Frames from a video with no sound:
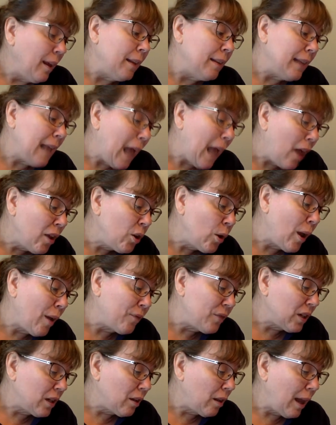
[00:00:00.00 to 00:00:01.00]
Now you have
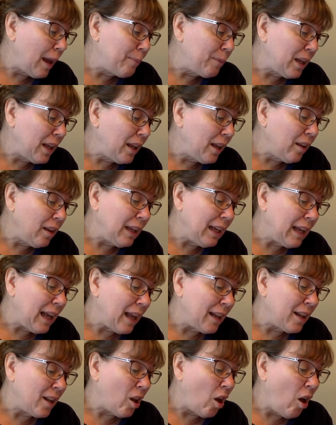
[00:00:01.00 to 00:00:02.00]
to climb the hill
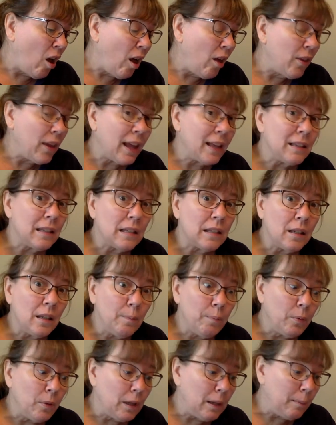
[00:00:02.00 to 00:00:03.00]
again in all that
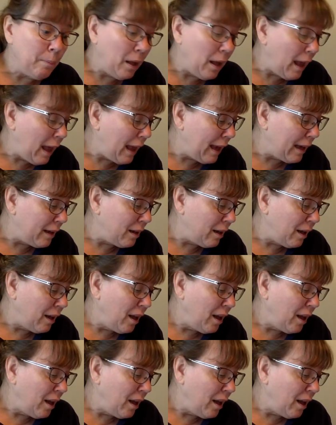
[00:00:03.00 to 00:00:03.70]
slippery mud.